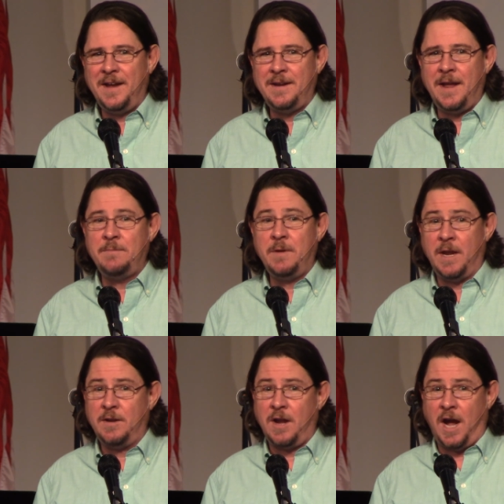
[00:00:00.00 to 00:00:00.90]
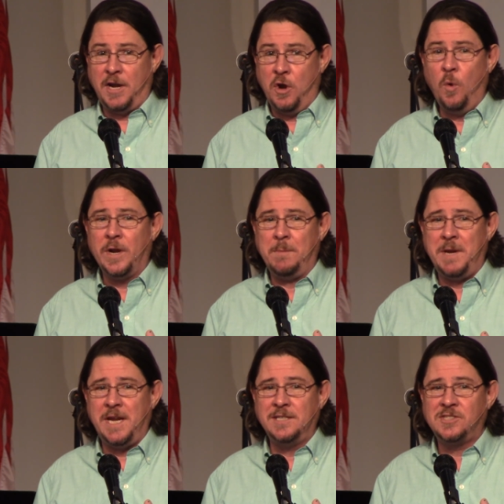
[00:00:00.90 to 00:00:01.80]
and, and, and I know what it
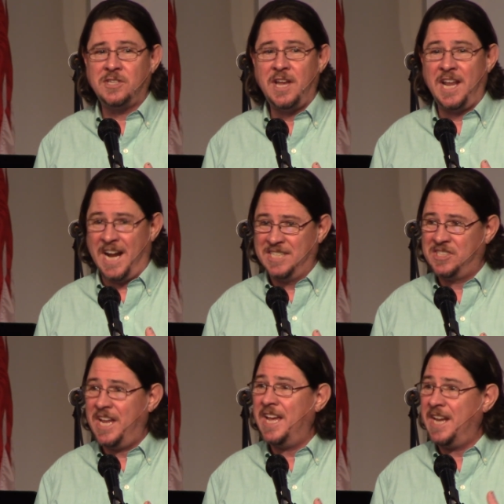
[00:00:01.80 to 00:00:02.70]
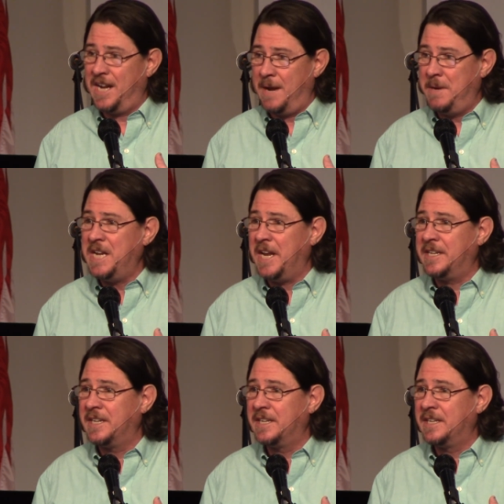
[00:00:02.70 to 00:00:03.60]
means, and I say it, and I mean
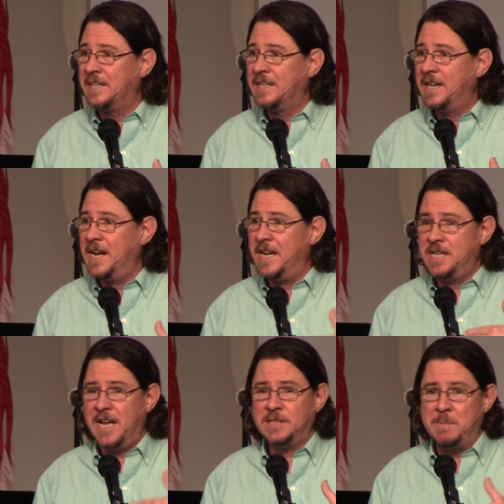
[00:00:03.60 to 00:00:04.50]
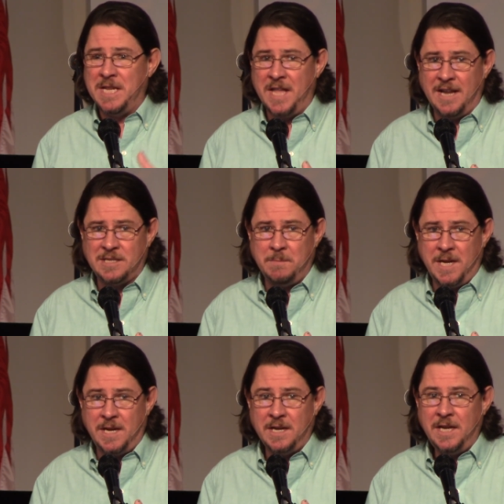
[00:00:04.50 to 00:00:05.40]
it. And it does mean that to
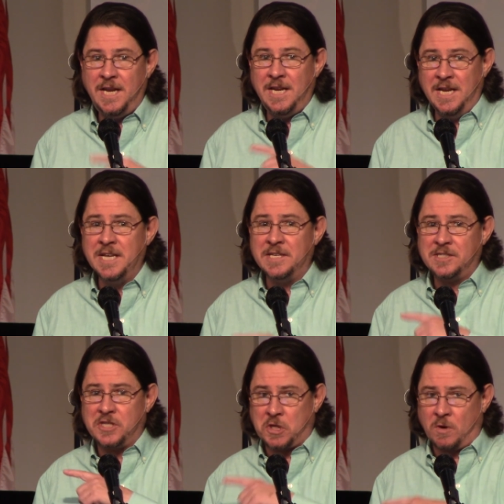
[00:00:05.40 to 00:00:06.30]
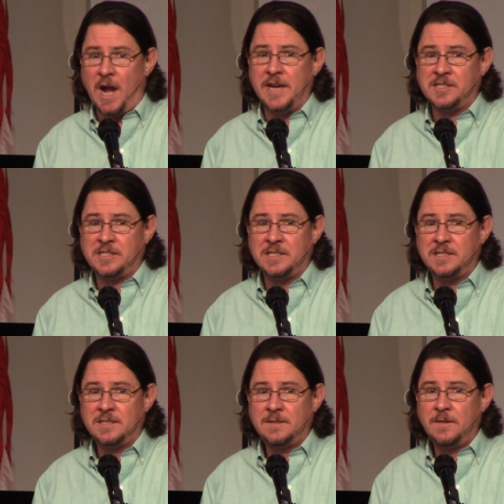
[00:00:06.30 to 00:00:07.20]
me. He is the Christ
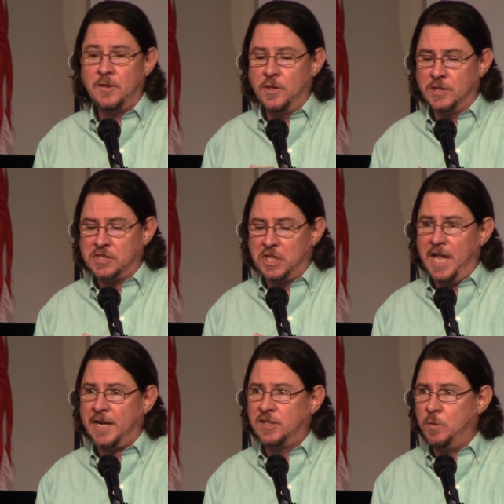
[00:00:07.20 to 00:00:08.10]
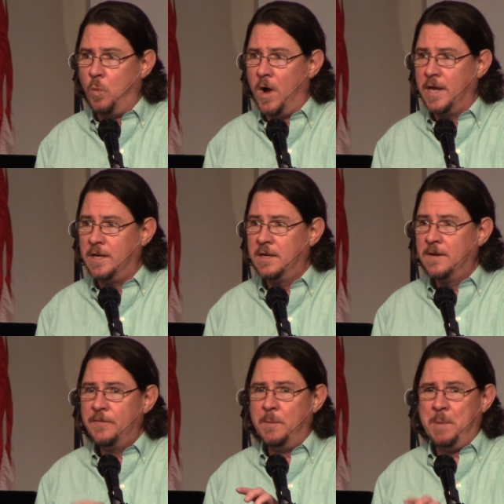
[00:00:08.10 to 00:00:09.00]
the selected one,
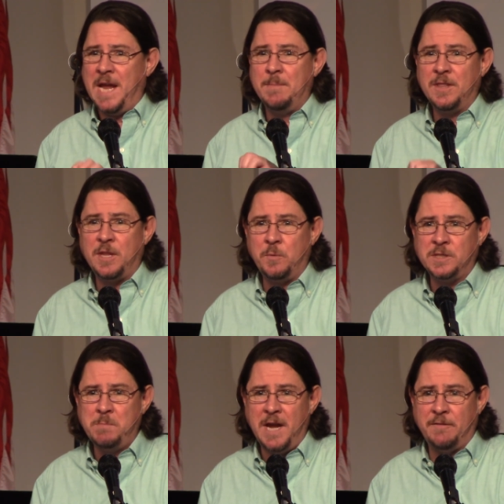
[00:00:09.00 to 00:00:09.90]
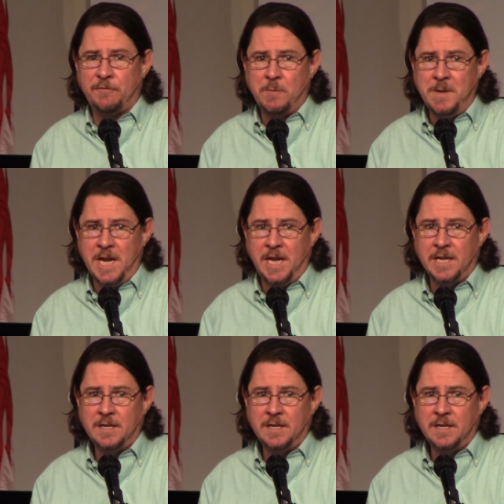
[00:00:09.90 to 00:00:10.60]
the payment that was made for me,